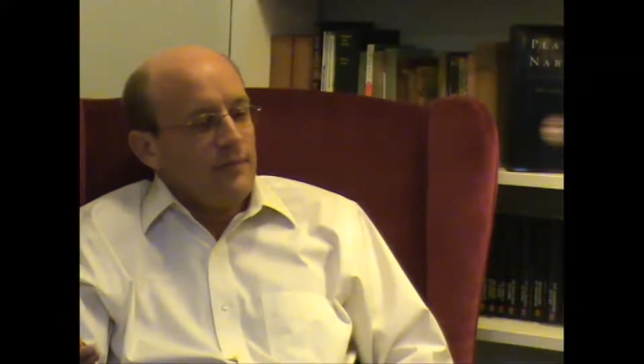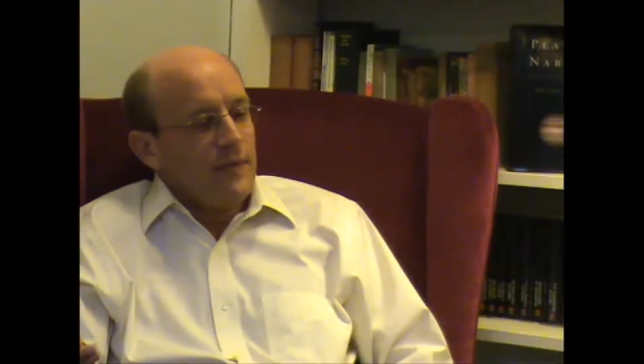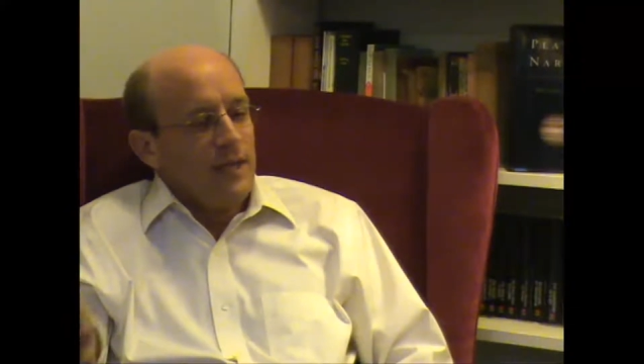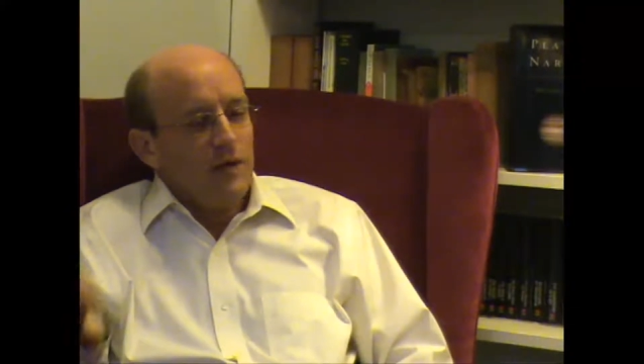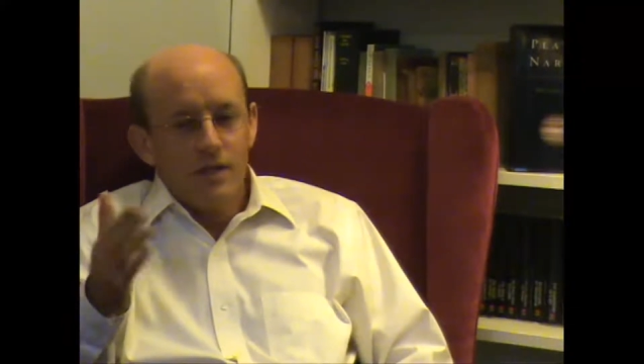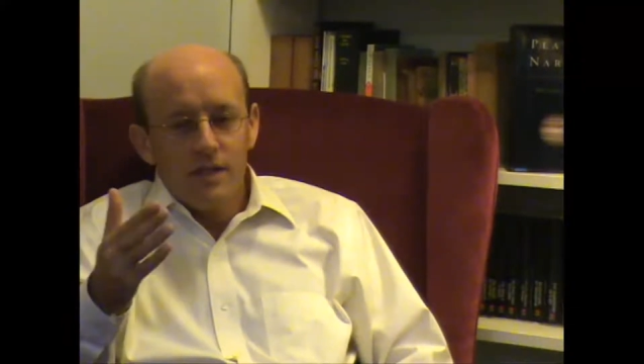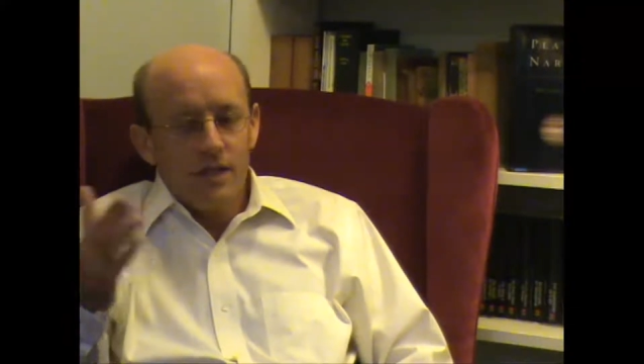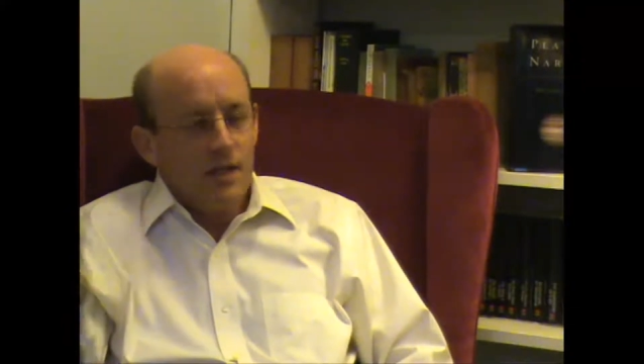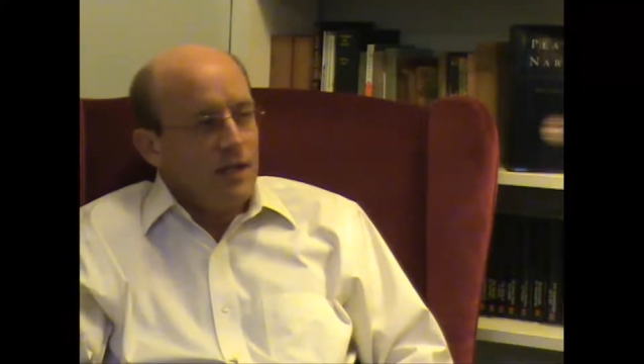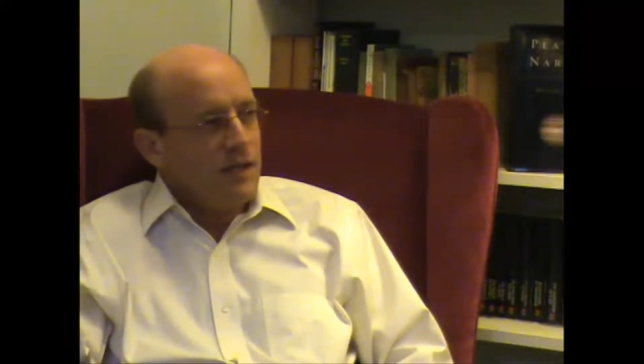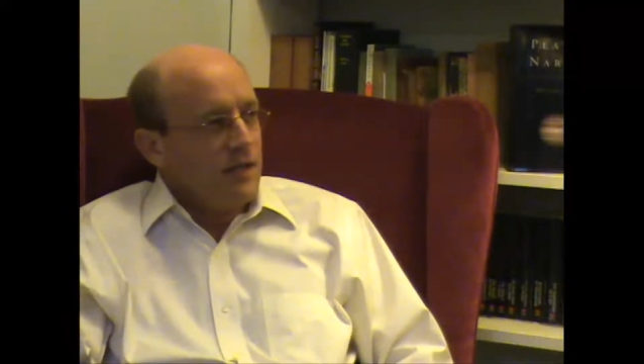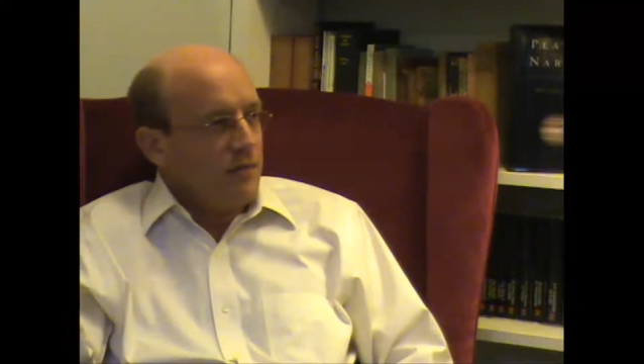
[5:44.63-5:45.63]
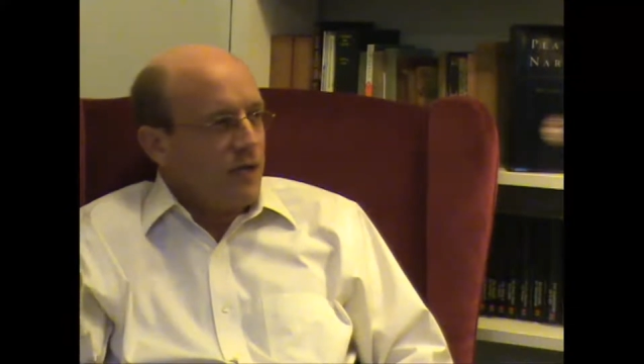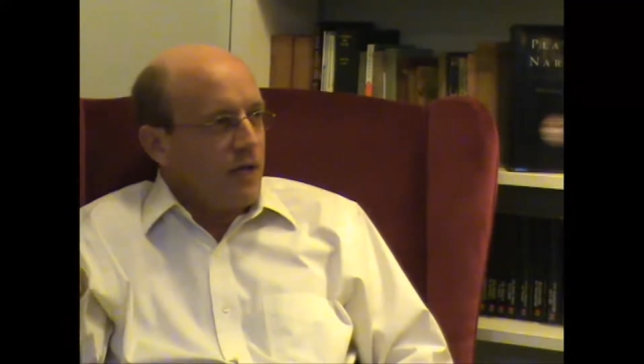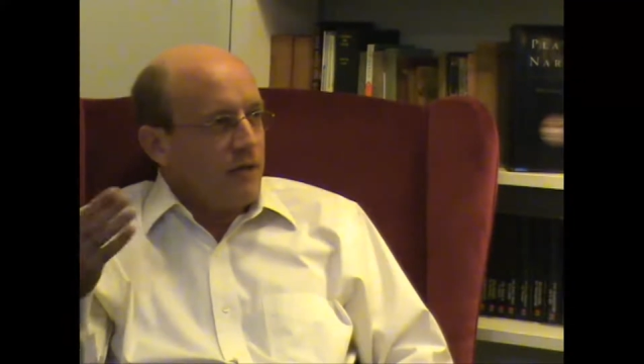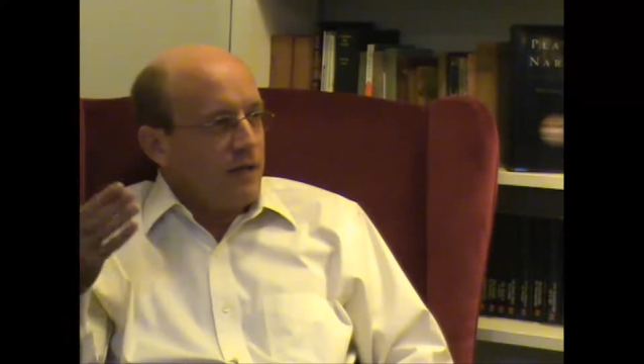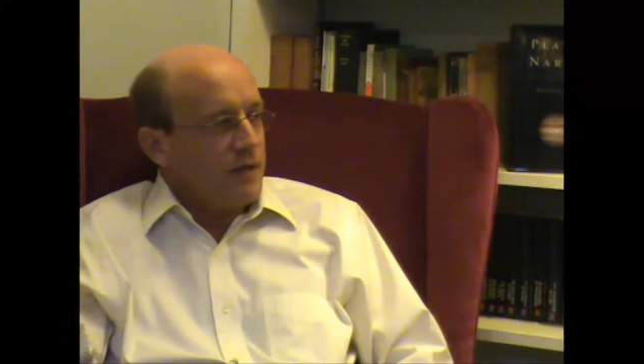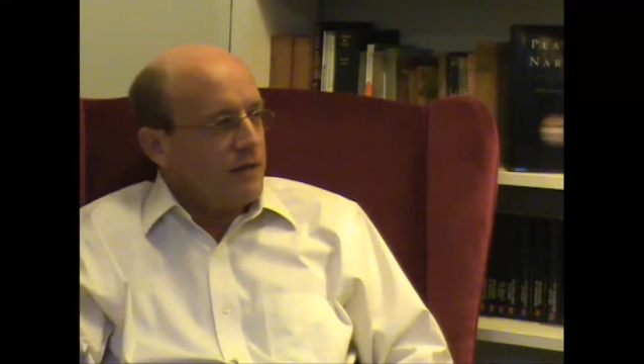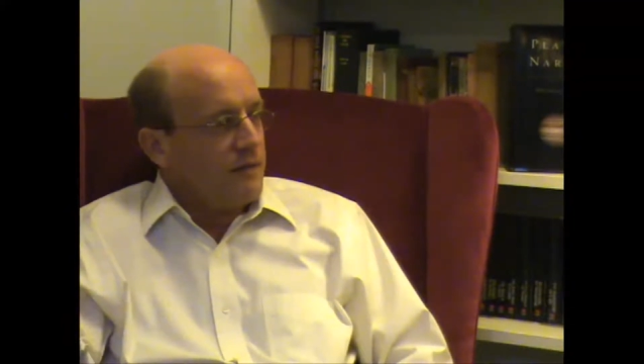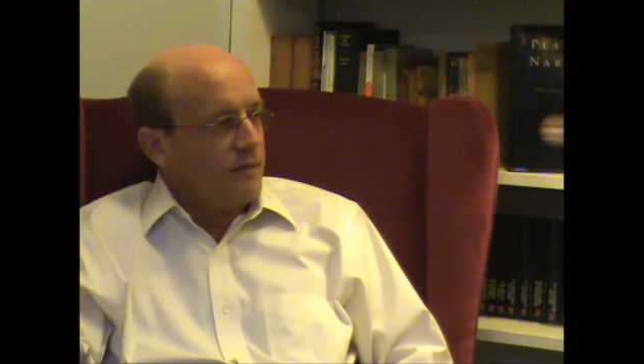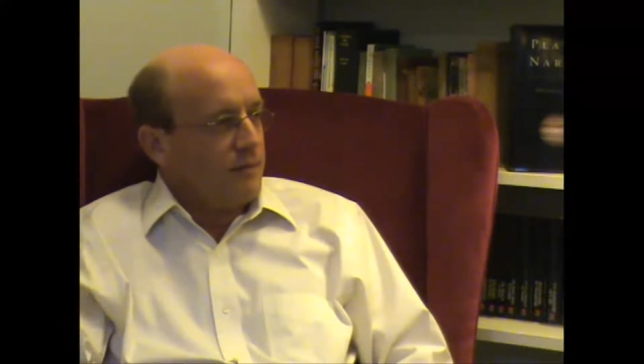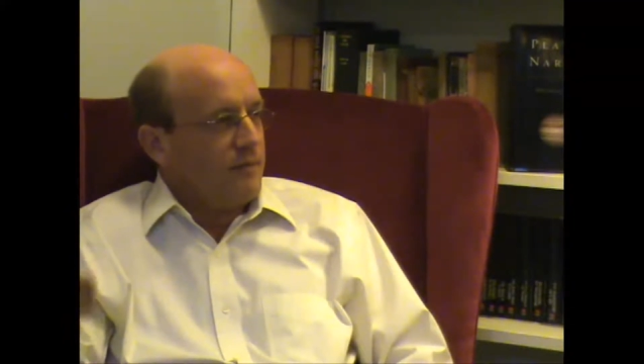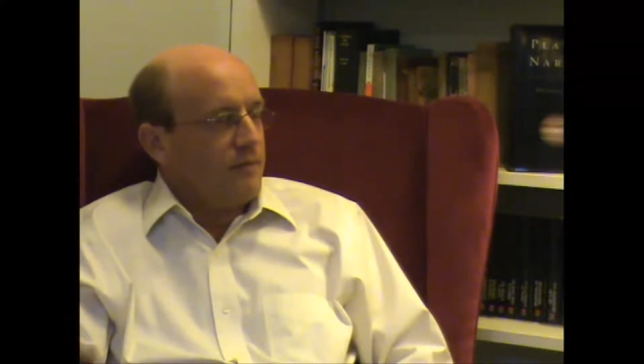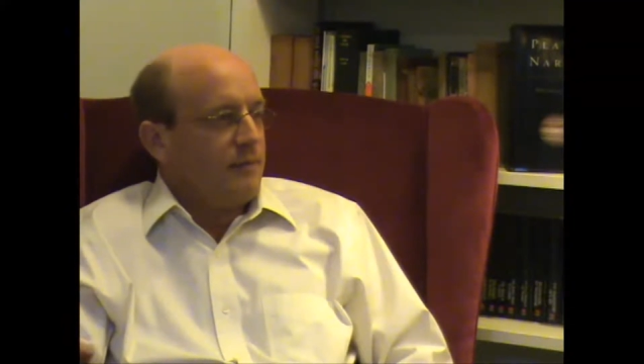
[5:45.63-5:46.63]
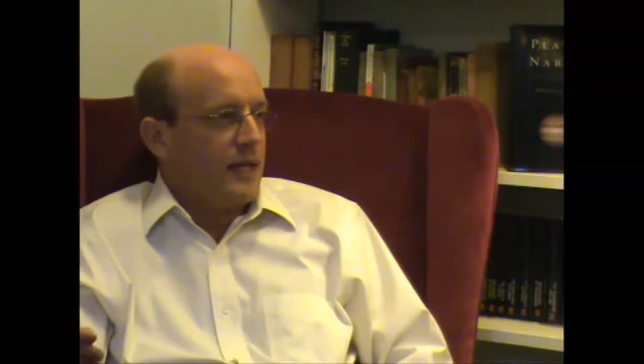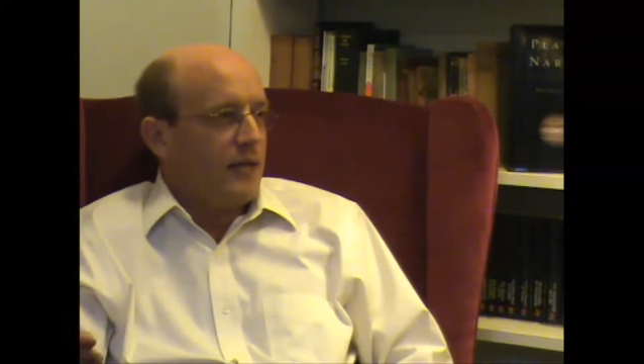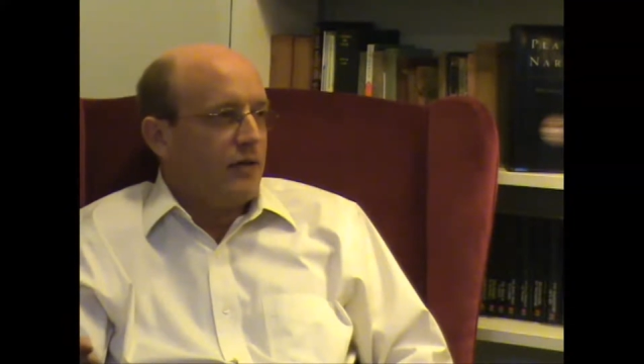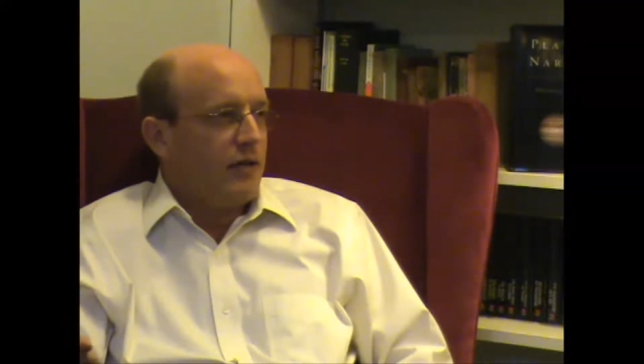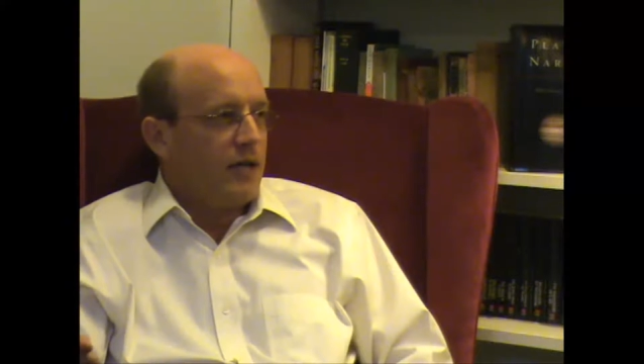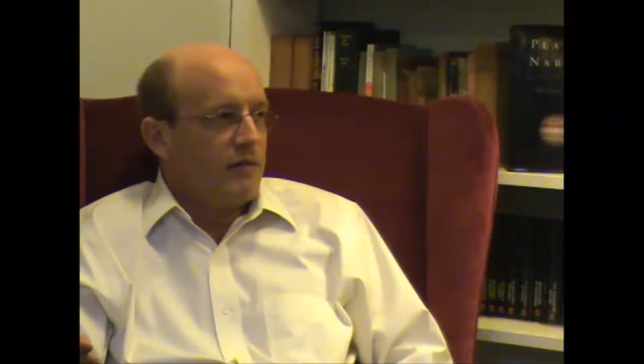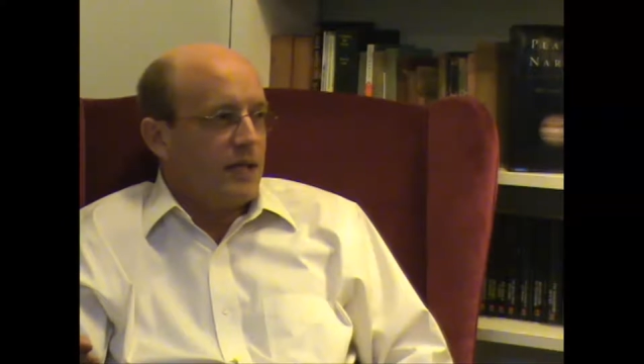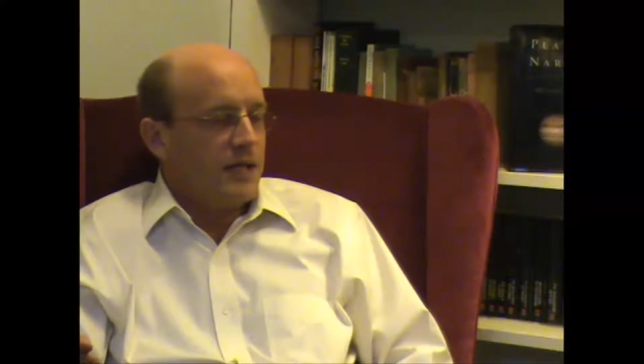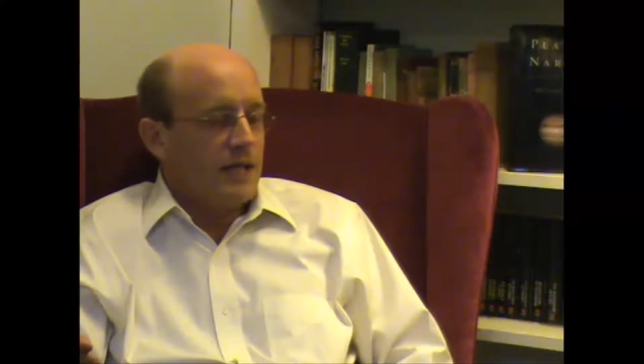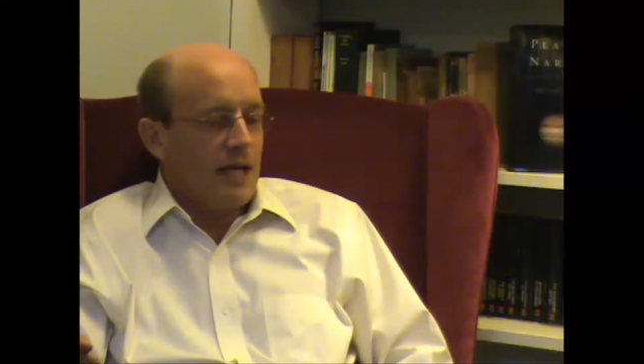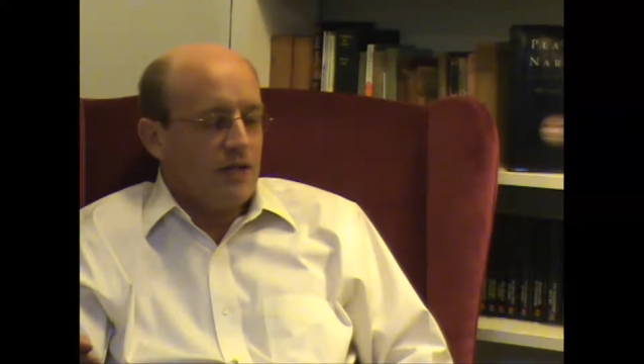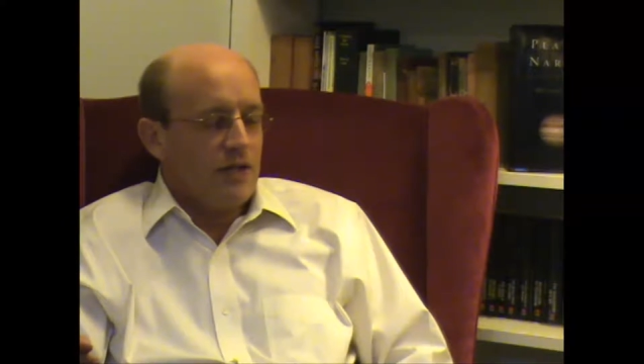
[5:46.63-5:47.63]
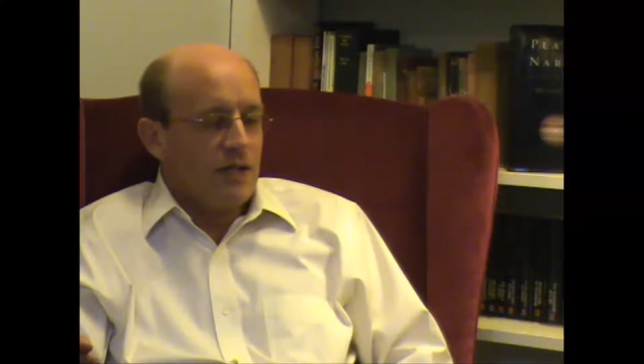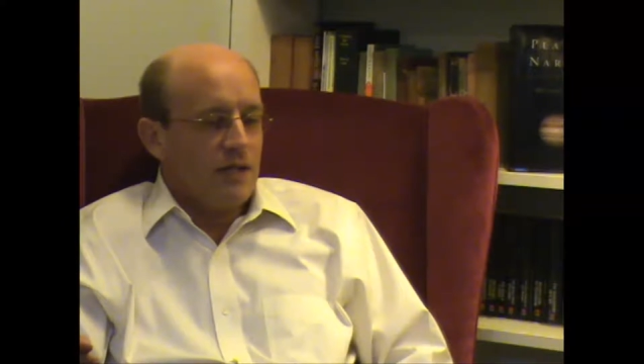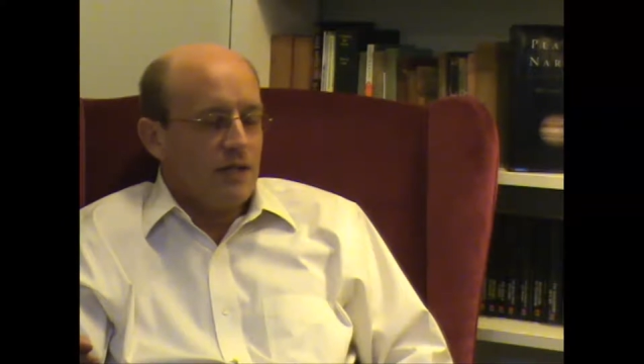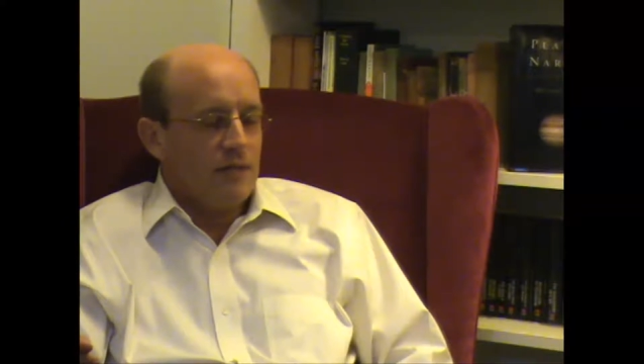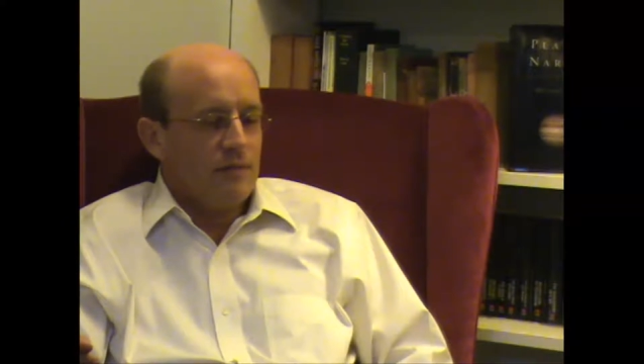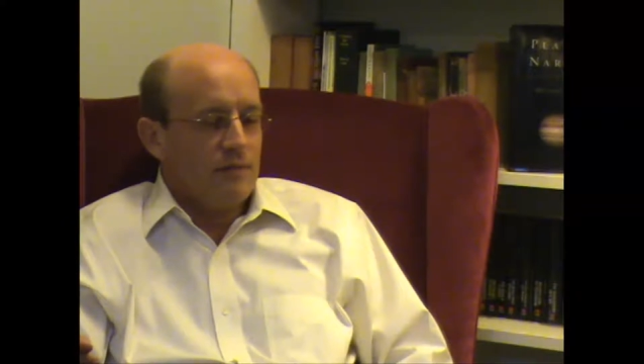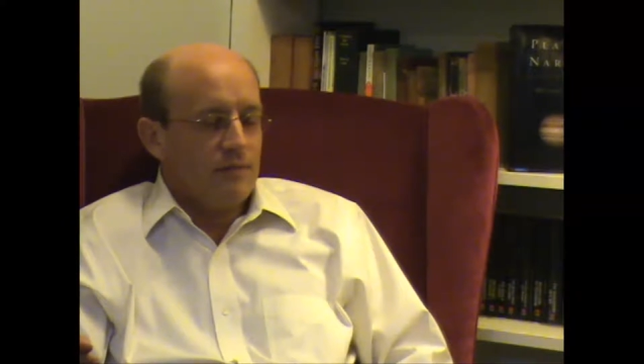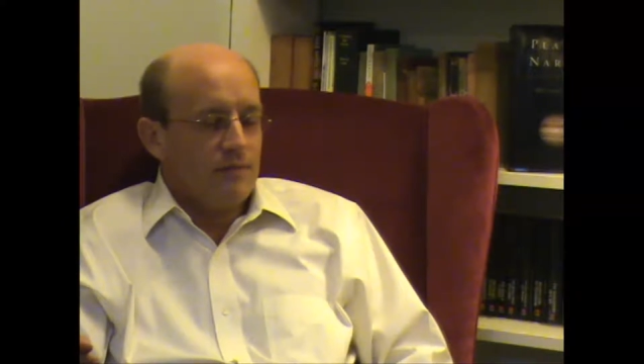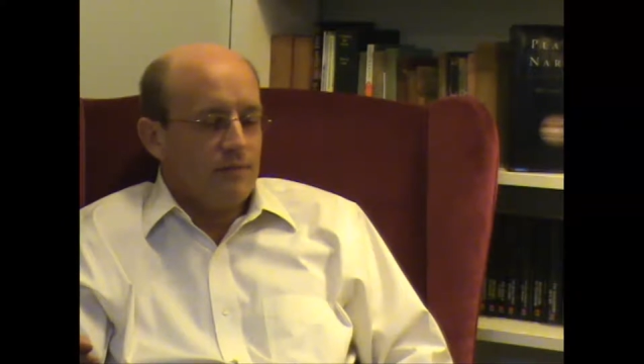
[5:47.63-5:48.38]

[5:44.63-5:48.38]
And you can see these in various engravings and etchings and